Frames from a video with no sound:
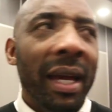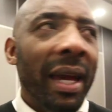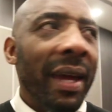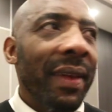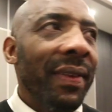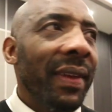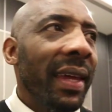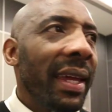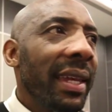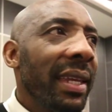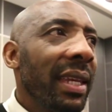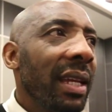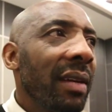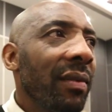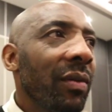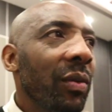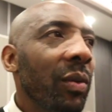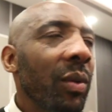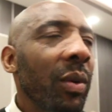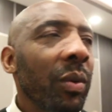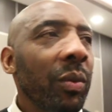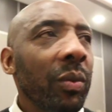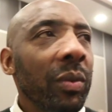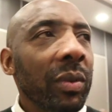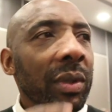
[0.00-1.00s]
And then the other
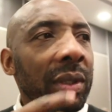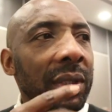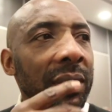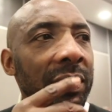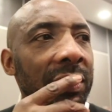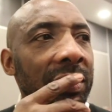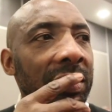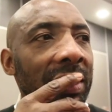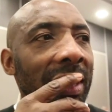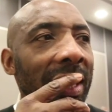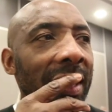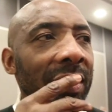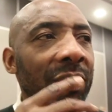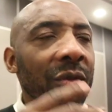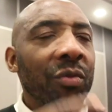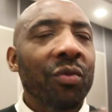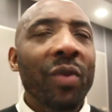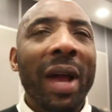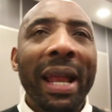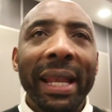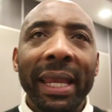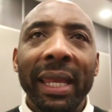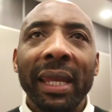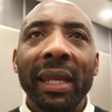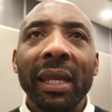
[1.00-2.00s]
one was, and
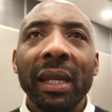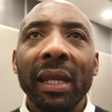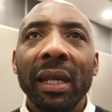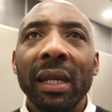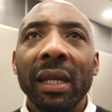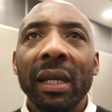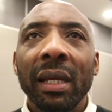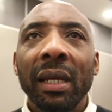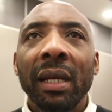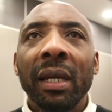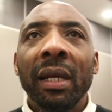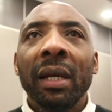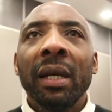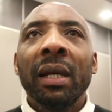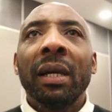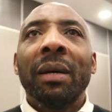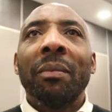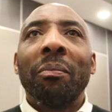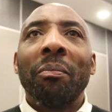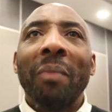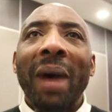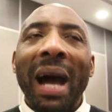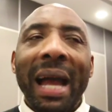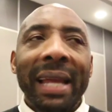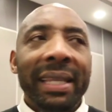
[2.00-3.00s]
Rani,
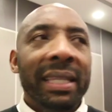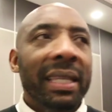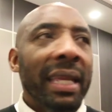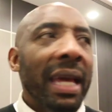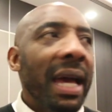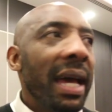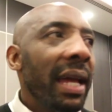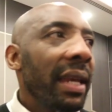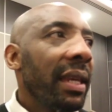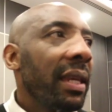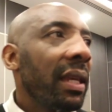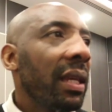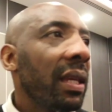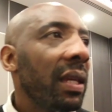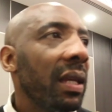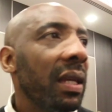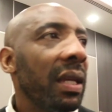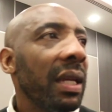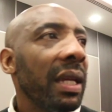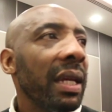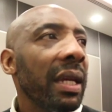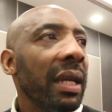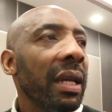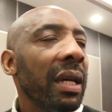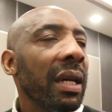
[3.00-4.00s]
my dad,
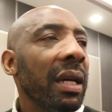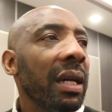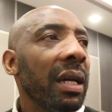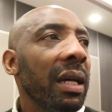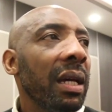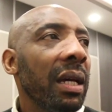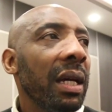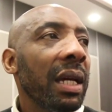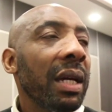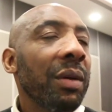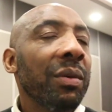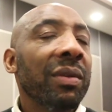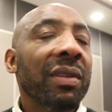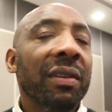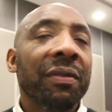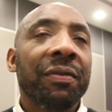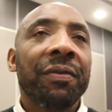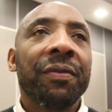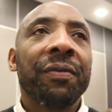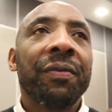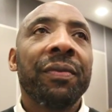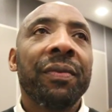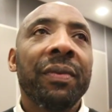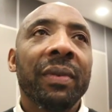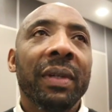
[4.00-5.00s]
he, uh, he was a,
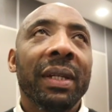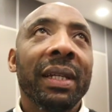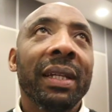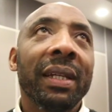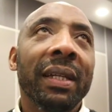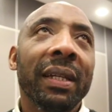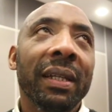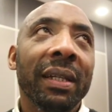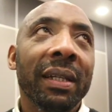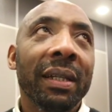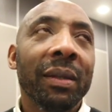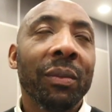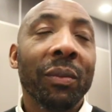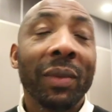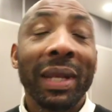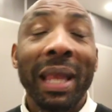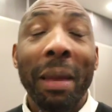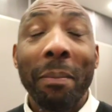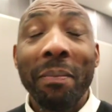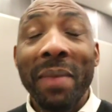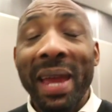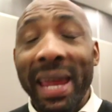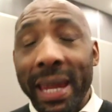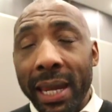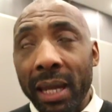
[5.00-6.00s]
f- when
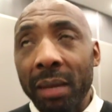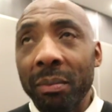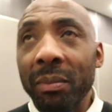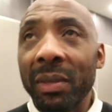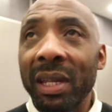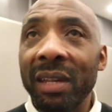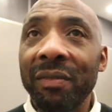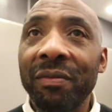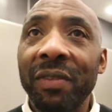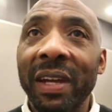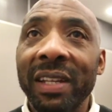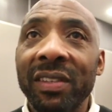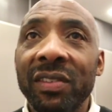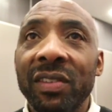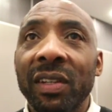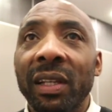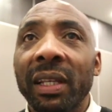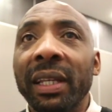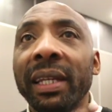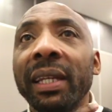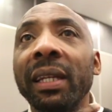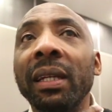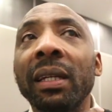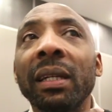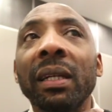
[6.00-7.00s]
I met him
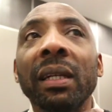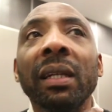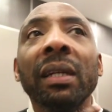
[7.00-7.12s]
eventually,